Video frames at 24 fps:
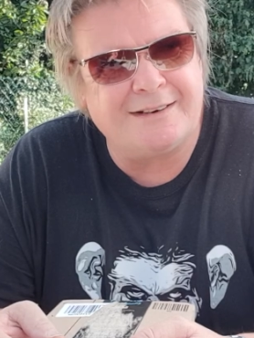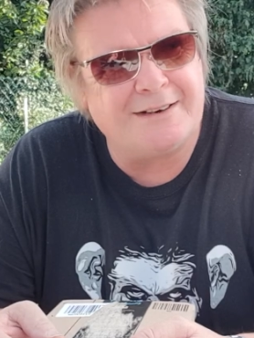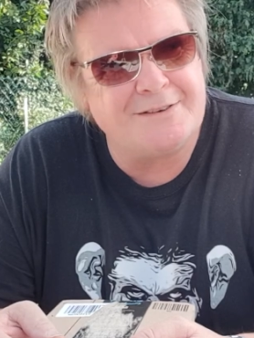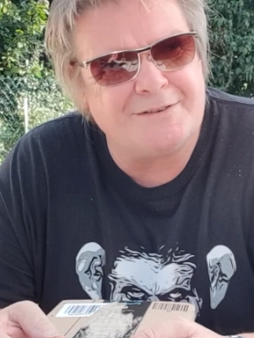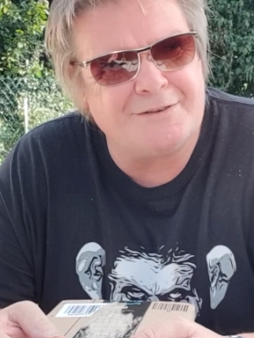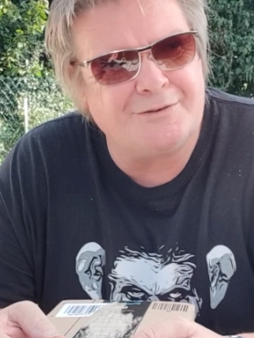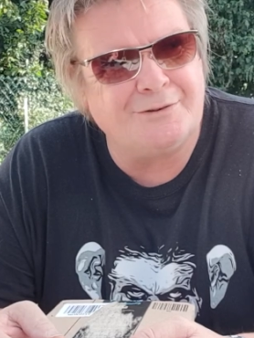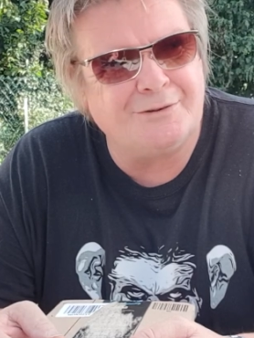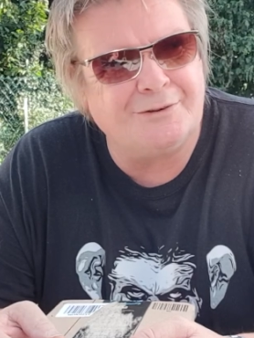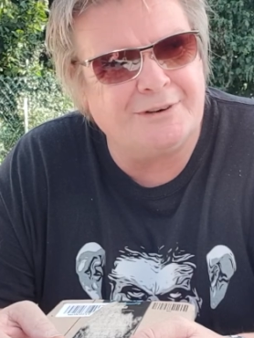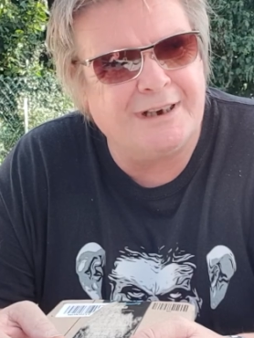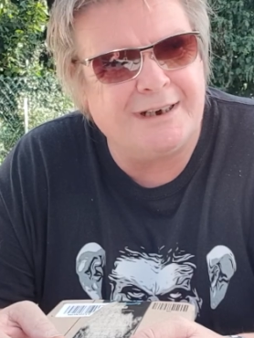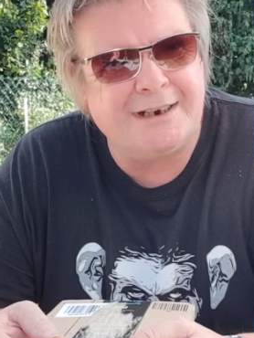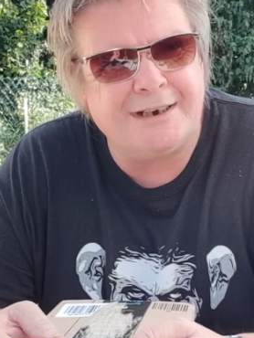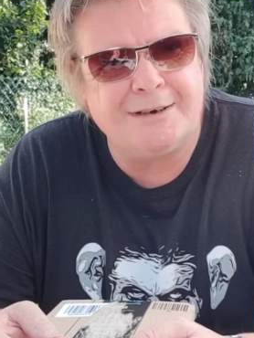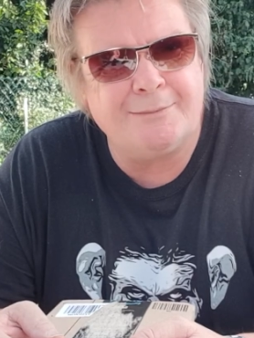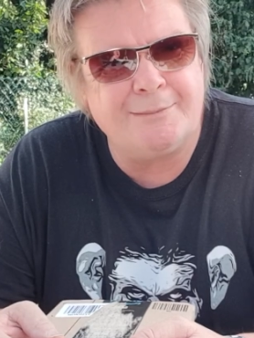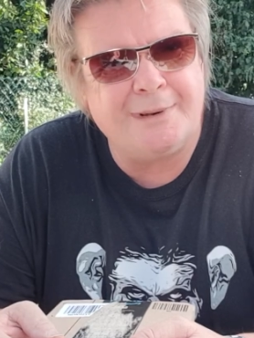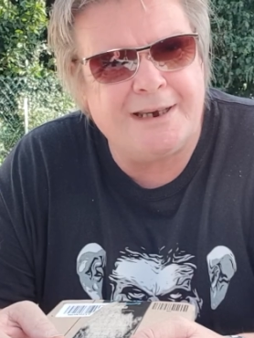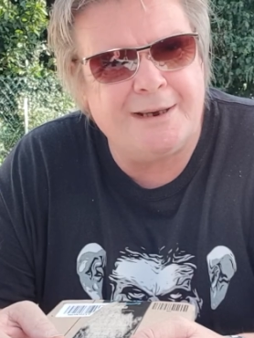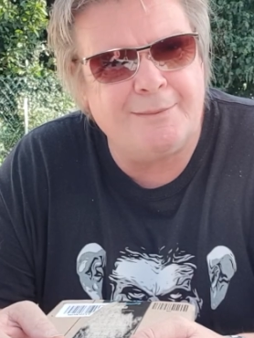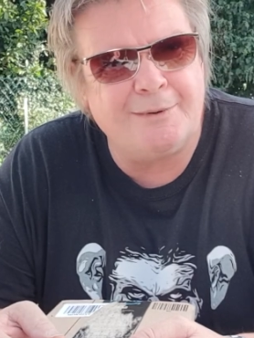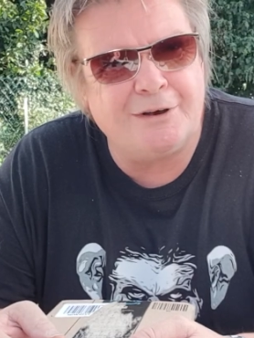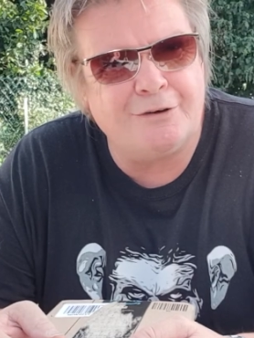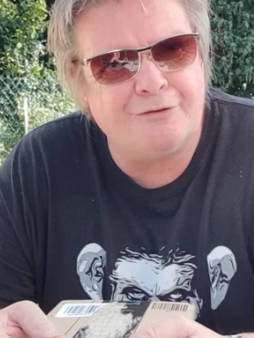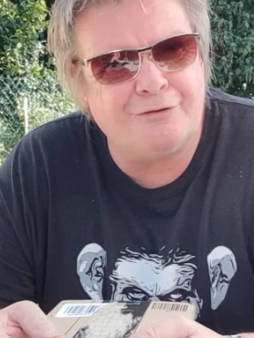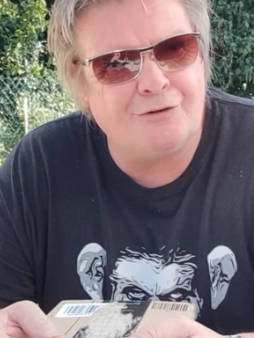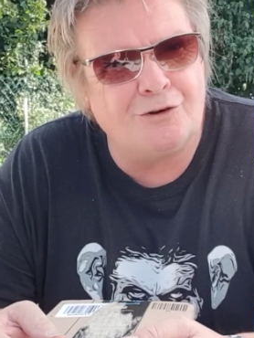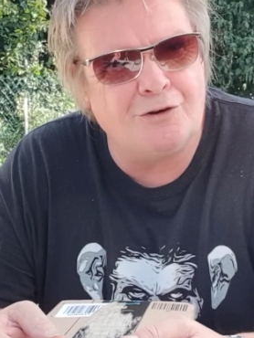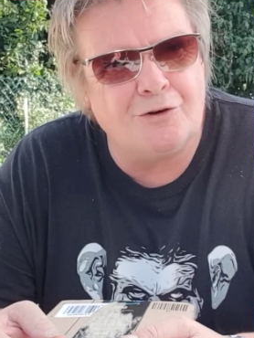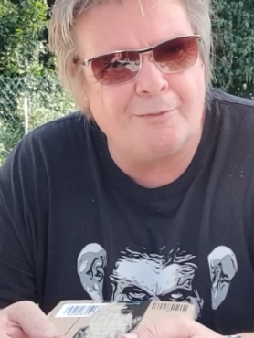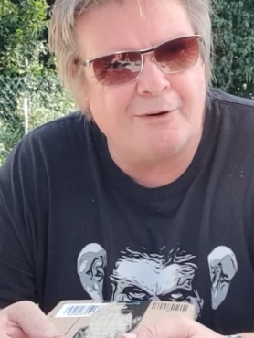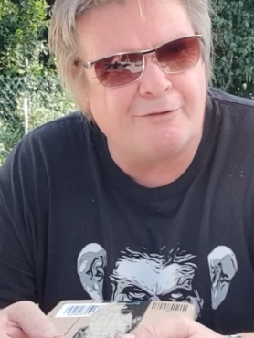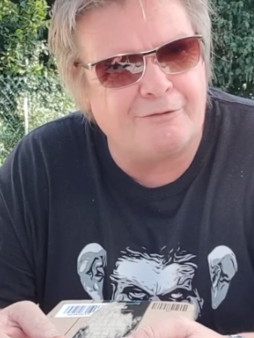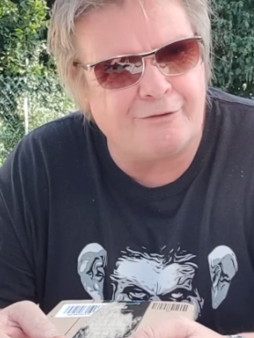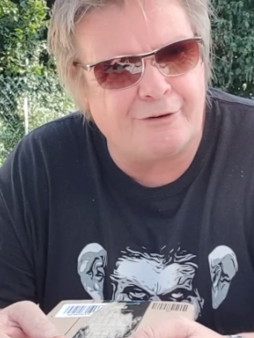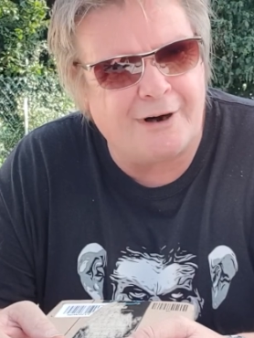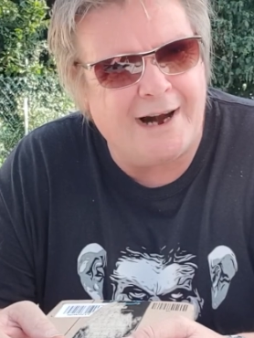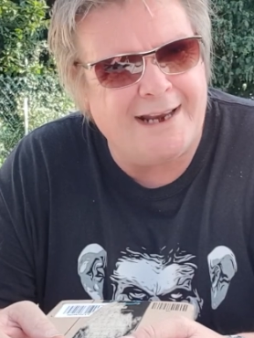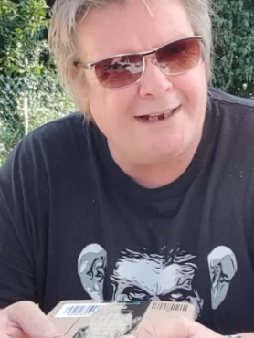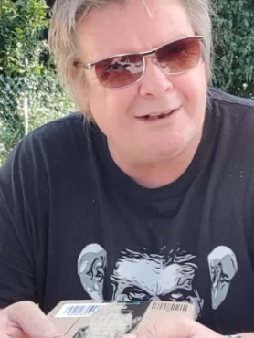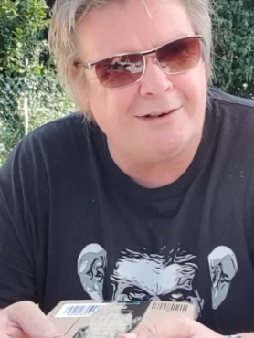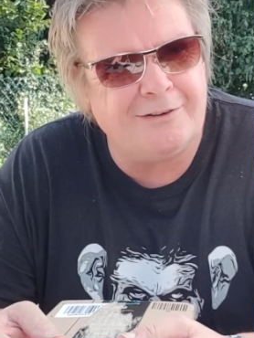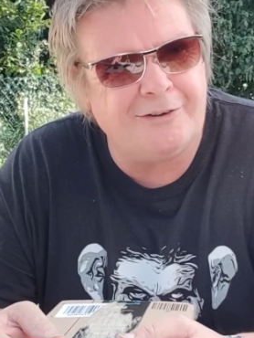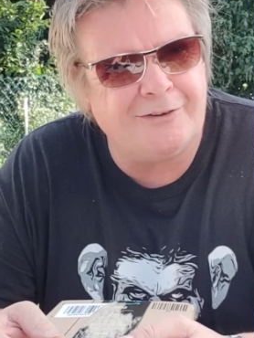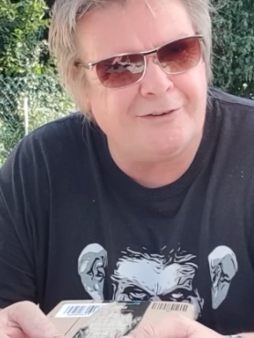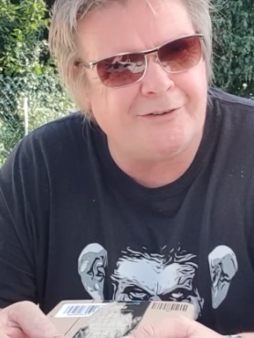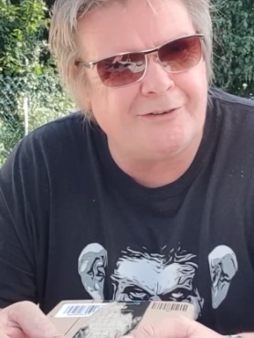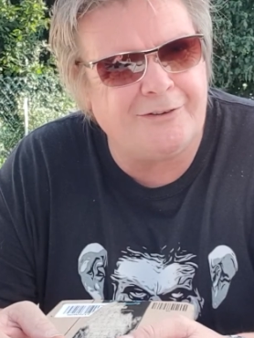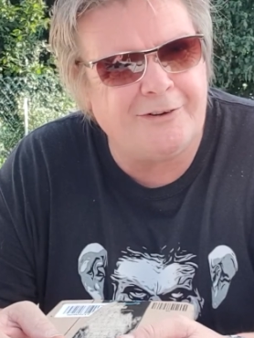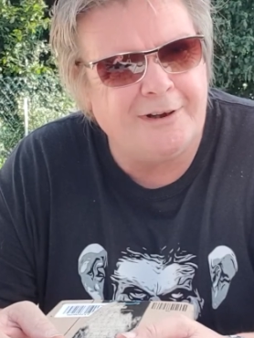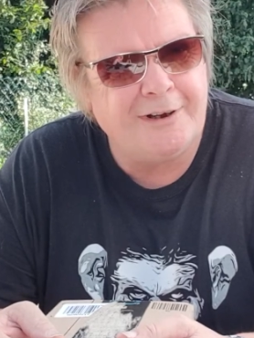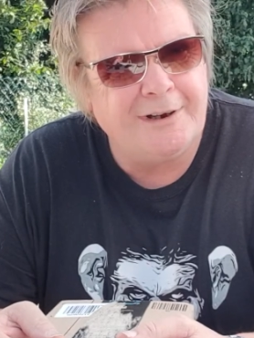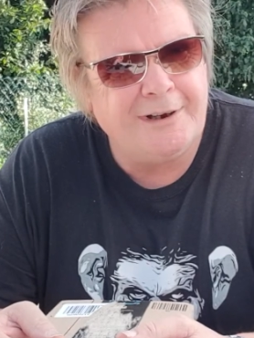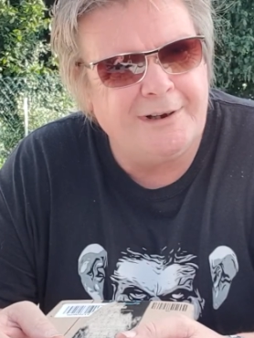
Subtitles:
I thought, you know, maybe a few of my friends,